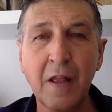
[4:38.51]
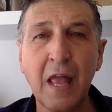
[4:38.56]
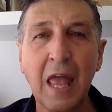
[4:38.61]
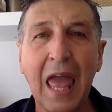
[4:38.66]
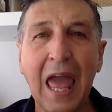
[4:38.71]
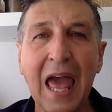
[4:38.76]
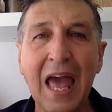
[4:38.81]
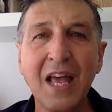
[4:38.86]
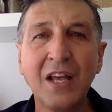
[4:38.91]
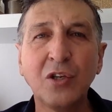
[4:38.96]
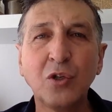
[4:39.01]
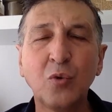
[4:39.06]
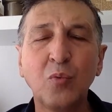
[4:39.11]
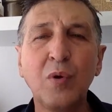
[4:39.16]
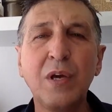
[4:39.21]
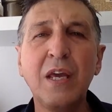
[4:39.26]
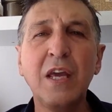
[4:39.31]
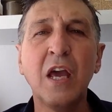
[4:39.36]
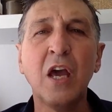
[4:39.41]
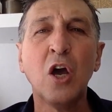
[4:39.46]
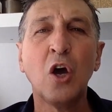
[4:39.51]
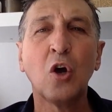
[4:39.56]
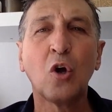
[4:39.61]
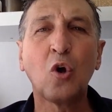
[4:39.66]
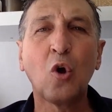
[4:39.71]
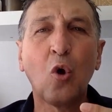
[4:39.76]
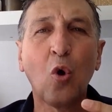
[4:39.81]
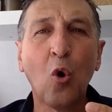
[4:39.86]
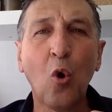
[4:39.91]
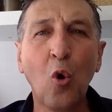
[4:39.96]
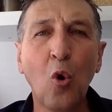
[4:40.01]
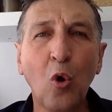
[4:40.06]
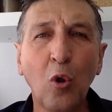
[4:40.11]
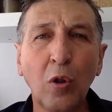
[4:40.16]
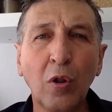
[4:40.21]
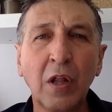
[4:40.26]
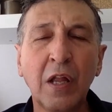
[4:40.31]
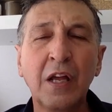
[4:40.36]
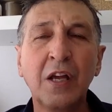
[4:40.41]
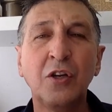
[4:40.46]
as we
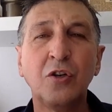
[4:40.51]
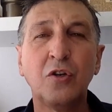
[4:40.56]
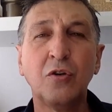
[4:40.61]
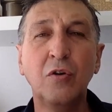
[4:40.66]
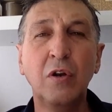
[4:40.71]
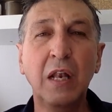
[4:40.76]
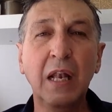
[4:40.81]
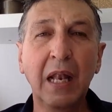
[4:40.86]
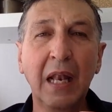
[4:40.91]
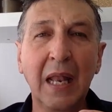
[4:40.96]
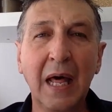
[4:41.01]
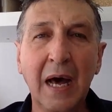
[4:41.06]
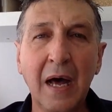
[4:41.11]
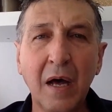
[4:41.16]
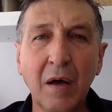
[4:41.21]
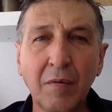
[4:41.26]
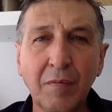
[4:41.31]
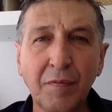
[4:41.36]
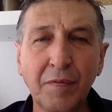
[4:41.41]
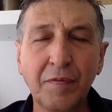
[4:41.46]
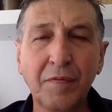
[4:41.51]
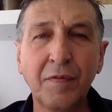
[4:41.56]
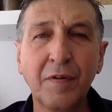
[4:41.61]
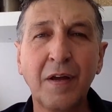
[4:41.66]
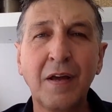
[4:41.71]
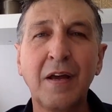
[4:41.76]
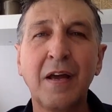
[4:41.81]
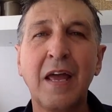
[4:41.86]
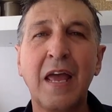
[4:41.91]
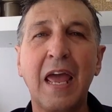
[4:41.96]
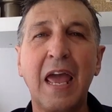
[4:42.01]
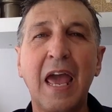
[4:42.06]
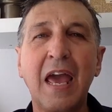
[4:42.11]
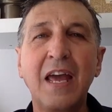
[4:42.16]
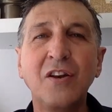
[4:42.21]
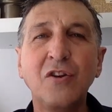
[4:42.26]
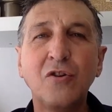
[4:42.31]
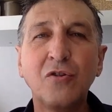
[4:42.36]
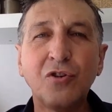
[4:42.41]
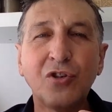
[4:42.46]
call to love
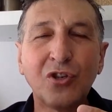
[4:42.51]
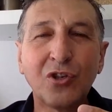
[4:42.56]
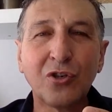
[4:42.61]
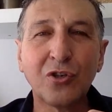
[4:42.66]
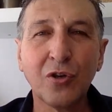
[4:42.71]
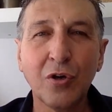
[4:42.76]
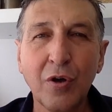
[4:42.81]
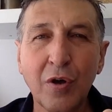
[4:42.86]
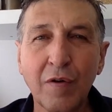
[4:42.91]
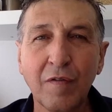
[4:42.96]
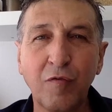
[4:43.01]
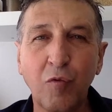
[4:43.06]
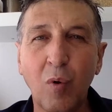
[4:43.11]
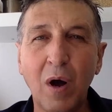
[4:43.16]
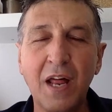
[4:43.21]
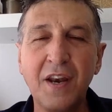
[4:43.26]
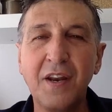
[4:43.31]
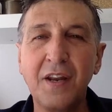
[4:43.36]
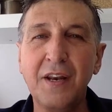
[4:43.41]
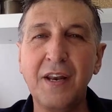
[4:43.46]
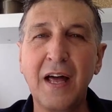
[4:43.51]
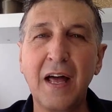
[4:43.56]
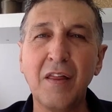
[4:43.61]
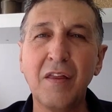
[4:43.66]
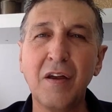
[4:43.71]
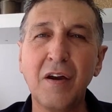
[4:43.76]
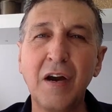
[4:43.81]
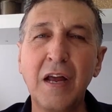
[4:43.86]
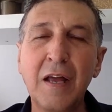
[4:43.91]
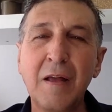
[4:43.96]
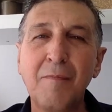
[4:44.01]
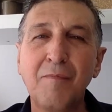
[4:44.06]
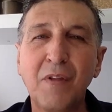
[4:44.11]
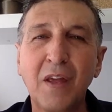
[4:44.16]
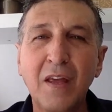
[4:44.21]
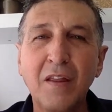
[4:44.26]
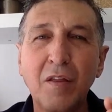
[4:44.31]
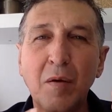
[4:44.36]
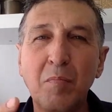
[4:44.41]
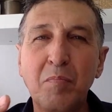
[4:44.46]
and to serve one another
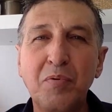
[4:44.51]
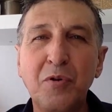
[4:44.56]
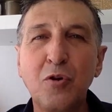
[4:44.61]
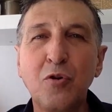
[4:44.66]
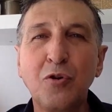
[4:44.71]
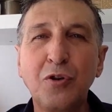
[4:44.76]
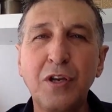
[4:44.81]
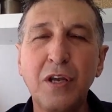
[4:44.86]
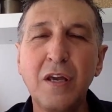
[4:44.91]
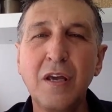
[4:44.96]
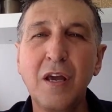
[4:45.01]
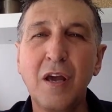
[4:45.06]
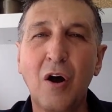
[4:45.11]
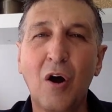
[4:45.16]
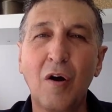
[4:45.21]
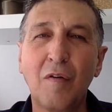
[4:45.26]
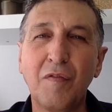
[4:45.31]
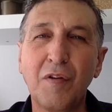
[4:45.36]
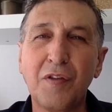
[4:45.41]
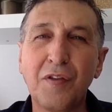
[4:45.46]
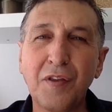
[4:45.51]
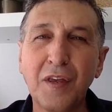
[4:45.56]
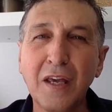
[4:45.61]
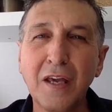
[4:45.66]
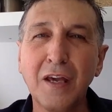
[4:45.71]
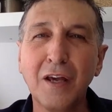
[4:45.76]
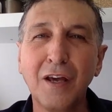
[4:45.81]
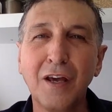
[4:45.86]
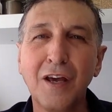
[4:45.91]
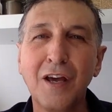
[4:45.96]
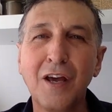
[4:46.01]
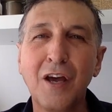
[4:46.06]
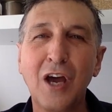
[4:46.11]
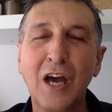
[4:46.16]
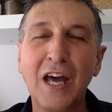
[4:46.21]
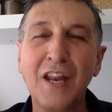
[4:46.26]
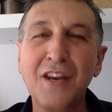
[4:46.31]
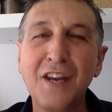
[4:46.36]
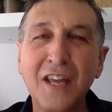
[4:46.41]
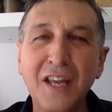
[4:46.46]
in the beauty of a thing,
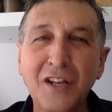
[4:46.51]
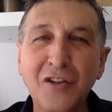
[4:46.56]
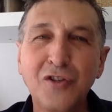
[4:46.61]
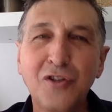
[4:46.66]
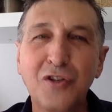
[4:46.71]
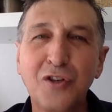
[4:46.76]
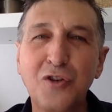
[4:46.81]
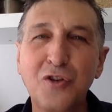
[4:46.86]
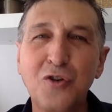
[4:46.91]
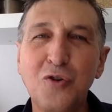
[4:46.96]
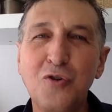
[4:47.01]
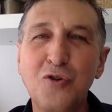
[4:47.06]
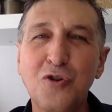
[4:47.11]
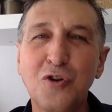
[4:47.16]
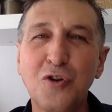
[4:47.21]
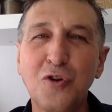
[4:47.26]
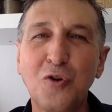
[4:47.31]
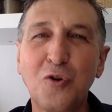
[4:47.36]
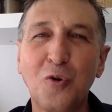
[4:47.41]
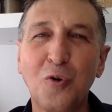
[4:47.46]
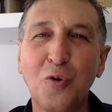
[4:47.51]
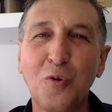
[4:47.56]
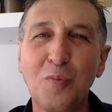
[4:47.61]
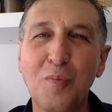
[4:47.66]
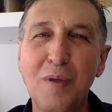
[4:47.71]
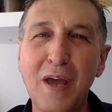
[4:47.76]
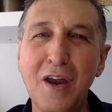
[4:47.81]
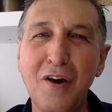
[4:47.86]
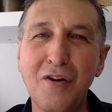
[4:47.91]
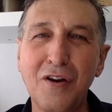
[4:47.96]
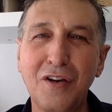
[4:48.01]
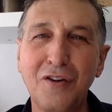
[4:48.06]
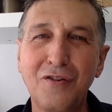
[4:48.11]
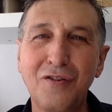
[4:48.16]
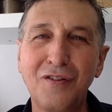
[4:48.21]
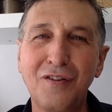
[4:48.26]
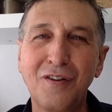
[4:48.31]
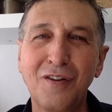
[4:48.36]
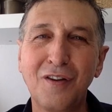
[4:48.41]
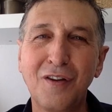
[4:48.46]
an institution called marriage.
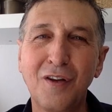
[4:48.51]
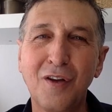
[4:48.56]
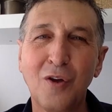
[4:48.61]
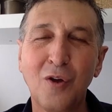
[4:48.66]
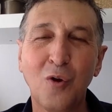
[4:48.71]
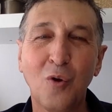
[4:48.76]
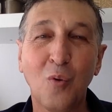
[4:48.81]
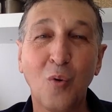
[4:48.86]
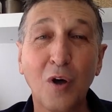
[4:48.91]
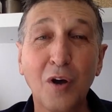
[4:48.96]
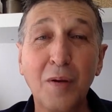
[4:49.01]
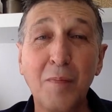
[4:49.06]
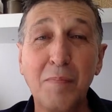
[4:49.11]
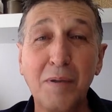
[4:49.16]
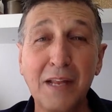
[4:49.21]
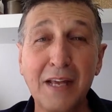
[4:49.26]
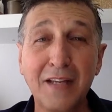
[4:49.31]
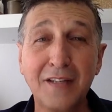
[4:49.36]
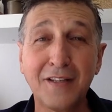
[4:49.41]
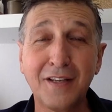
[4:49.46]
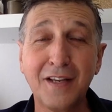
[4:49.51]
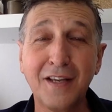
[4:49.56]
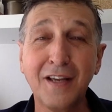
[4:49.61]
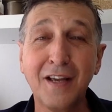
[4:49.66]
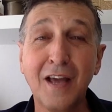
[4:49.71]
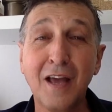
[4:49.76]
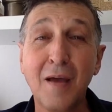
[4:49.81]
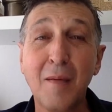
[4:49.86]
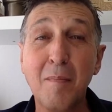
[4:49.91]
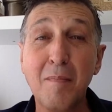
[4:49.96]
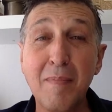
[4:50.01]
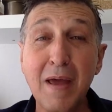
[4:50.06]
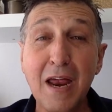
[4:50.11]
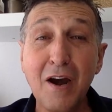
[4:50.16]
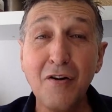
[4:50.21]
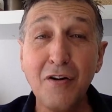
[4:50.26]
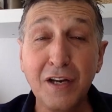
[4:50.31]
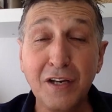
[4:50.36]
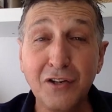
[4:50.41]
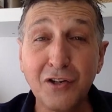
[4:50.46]
What a blessing
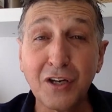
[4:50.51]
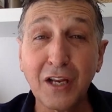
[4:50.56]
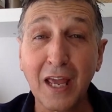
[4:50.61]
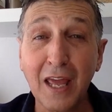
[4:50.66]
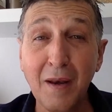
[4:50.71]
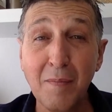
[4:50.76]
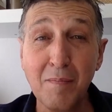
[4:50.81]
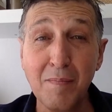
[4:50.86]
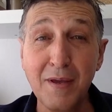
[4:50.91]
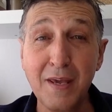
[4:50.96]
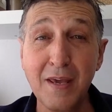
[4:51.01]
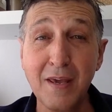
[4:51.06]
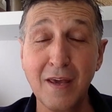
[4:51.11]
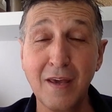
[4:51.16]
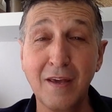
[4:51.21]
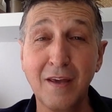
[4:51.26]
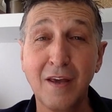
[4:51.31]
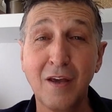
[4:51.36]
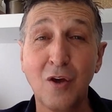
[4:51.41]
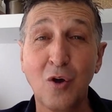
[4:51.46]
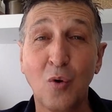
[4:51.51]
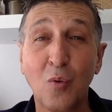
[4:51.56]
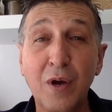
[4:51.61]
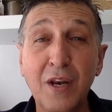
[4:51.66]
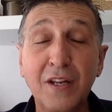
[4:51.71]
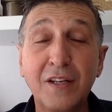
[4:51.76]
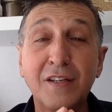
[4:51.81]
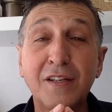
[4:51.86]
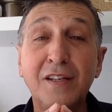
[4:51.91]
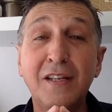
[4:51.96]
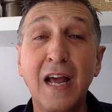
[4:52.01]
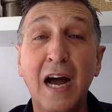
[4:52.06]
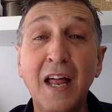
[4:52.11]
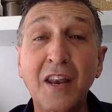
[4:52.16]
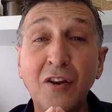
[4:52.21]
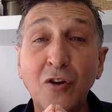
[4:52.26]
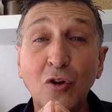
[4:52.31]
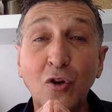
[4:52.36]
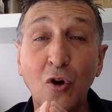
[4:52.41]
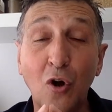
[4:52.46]
marriage can be when it's
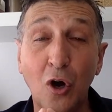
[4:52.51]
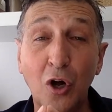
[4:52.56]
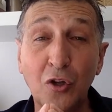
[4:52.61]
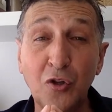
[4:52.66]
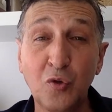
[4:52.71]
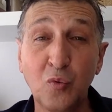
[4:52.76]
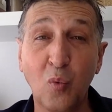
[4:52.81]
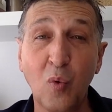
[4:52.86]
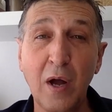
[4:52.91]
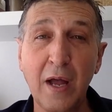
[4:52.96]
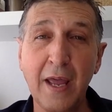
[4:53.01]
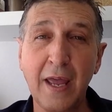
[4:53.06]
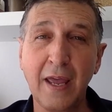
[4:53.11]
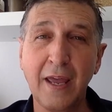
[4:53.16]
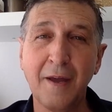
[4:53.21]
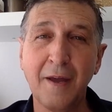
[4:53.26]
done God's way.